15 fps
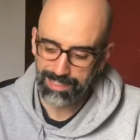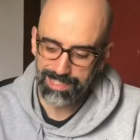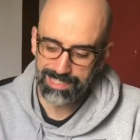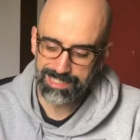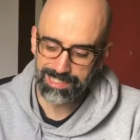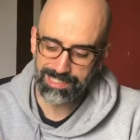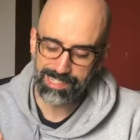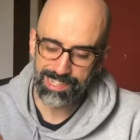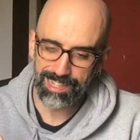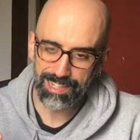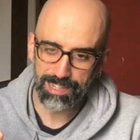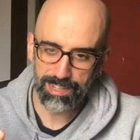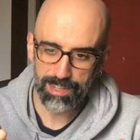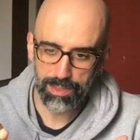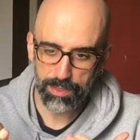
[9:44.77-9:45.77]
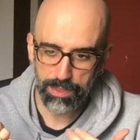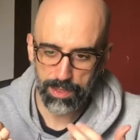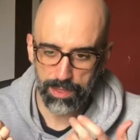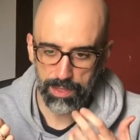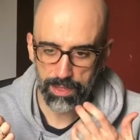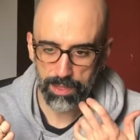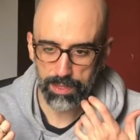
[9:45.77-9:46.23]
it's
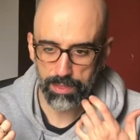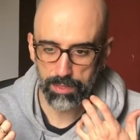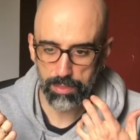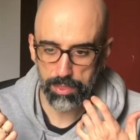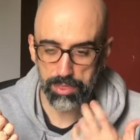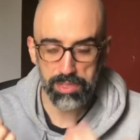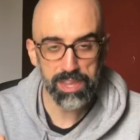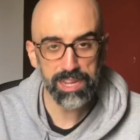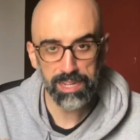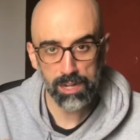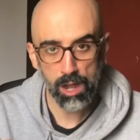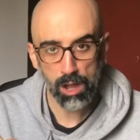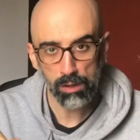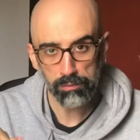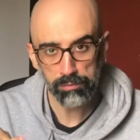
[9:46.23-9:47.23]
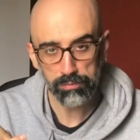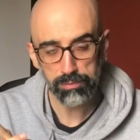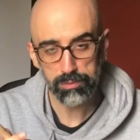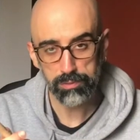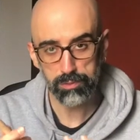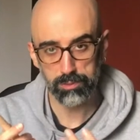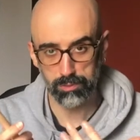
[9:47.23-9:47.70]
thick enough
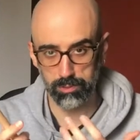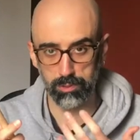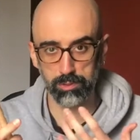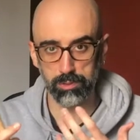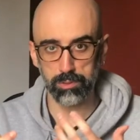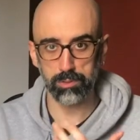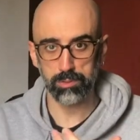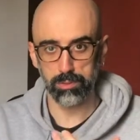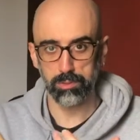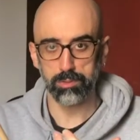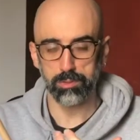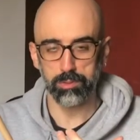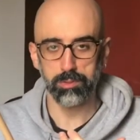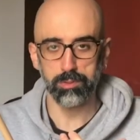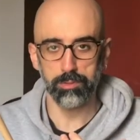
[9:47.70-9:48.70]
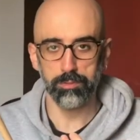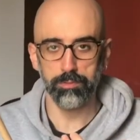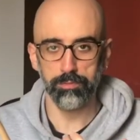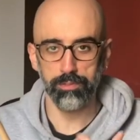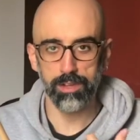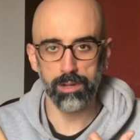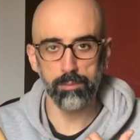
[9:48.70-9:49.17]
to
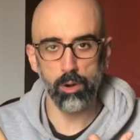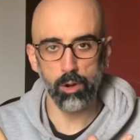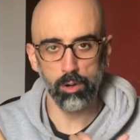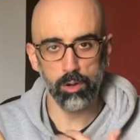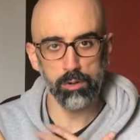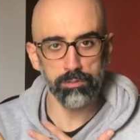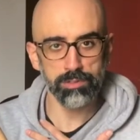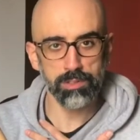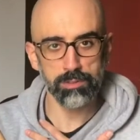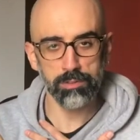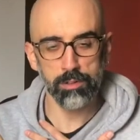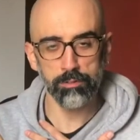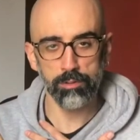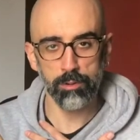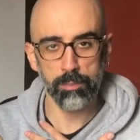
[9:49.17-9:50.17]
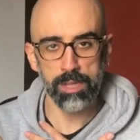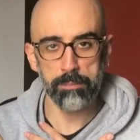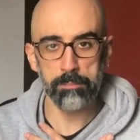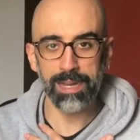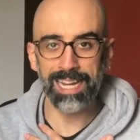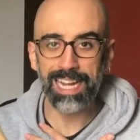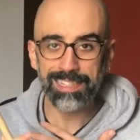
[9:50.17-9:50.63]
feel more comfortable for
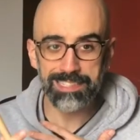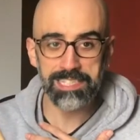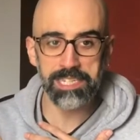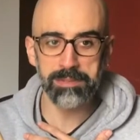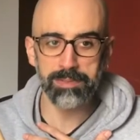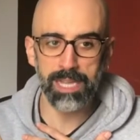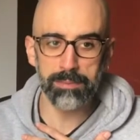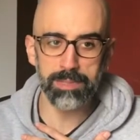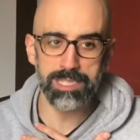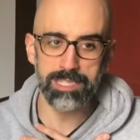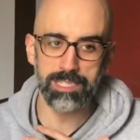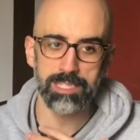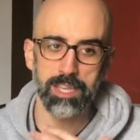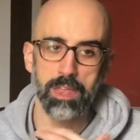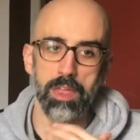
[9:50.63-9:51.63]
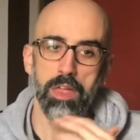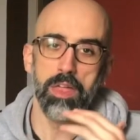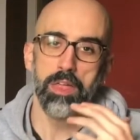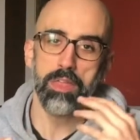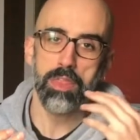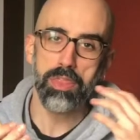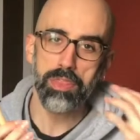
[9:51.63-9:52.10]
me, but at the same time it's
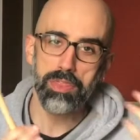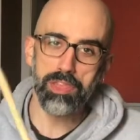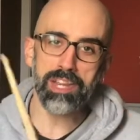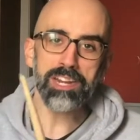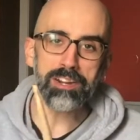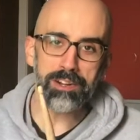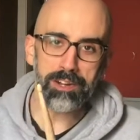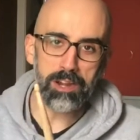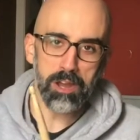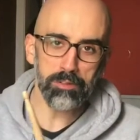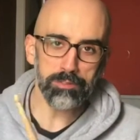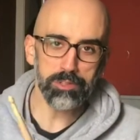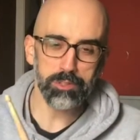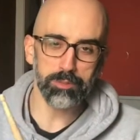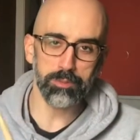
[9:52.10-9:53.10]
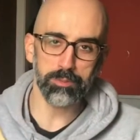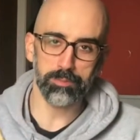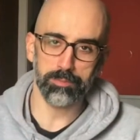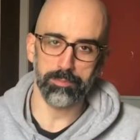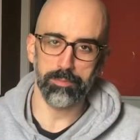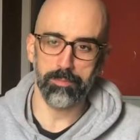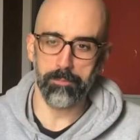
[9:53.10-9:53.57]
thinner enough to
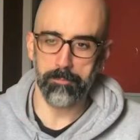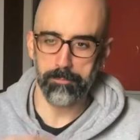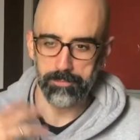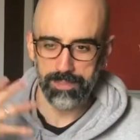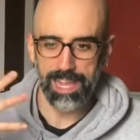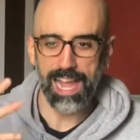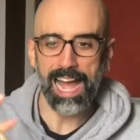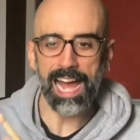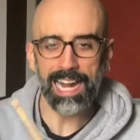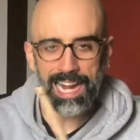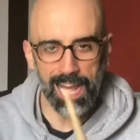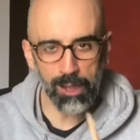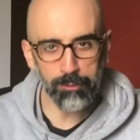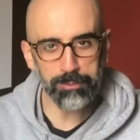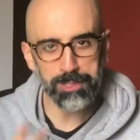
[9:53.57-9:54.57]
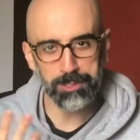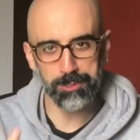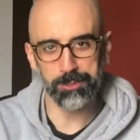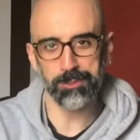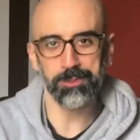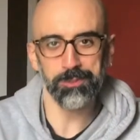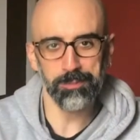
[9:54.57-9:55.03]
allow me
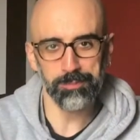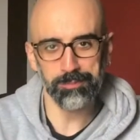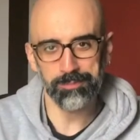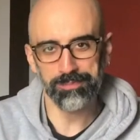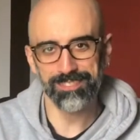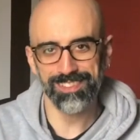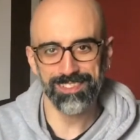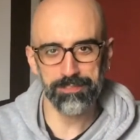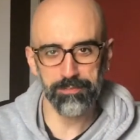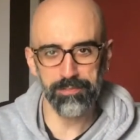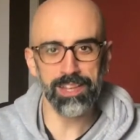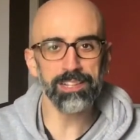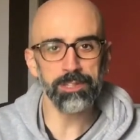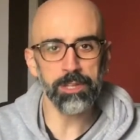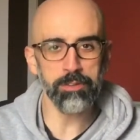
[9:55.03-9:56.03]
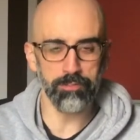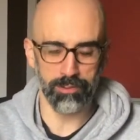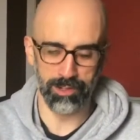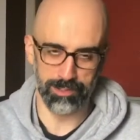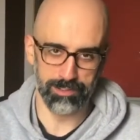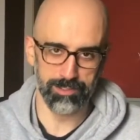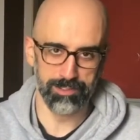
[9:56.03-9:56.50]
to feel
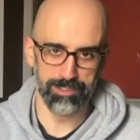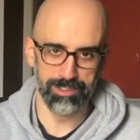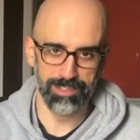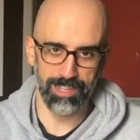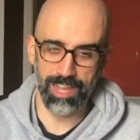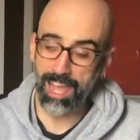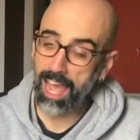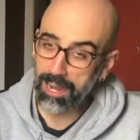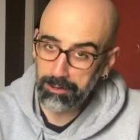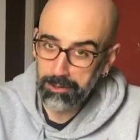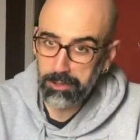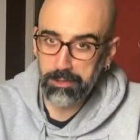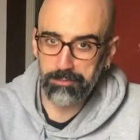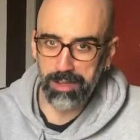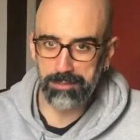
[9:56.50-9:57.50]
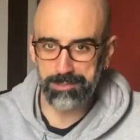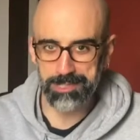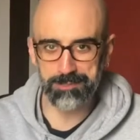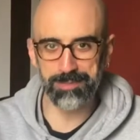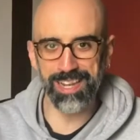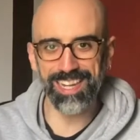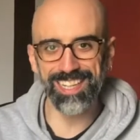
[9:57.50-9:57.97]
different. I don't know if I'm
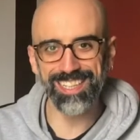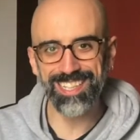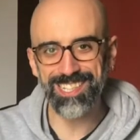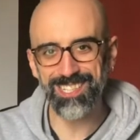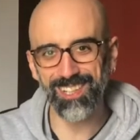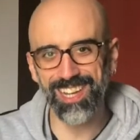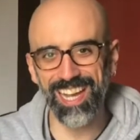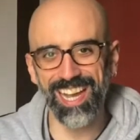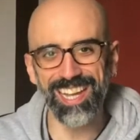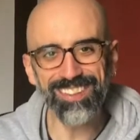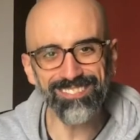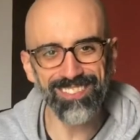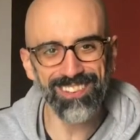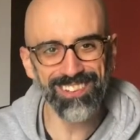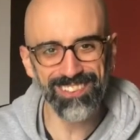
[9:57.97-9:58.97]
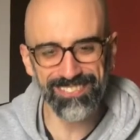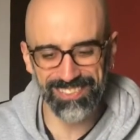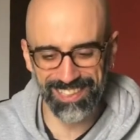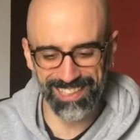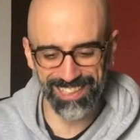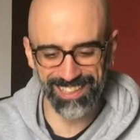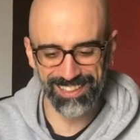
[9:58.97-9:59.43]
explaining this okay for you,
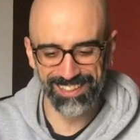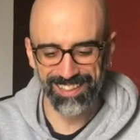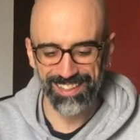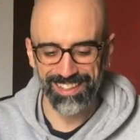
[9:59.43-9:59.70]
but